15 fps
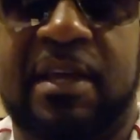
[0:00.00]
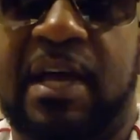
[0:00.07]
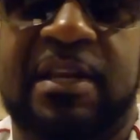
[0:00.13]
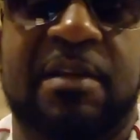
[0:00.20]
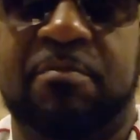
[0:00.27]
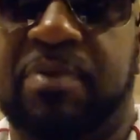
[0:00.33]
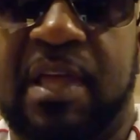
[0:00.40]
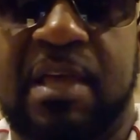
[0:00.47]
in the
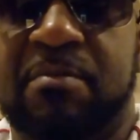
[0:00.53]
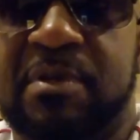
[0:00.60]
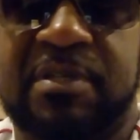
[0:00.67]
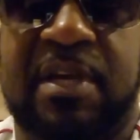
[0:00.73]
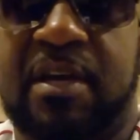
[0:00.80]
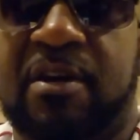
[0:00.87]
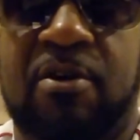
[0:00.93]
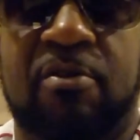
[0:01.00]
goddamn plane, but it's
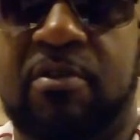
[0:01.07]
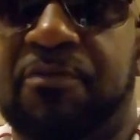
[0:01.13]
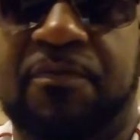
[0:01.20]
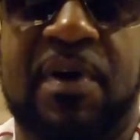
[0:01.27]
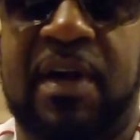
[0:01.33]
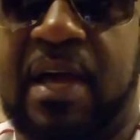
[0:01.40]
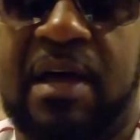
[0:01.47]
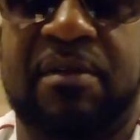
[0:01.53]
getting cold as
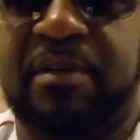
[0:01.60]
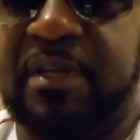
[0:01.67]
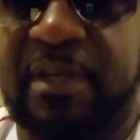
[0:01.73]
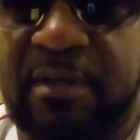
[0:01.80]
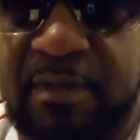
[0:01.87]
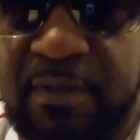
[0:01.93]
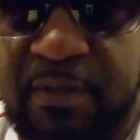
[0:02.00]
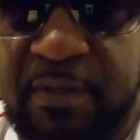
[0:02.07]
fuck out there.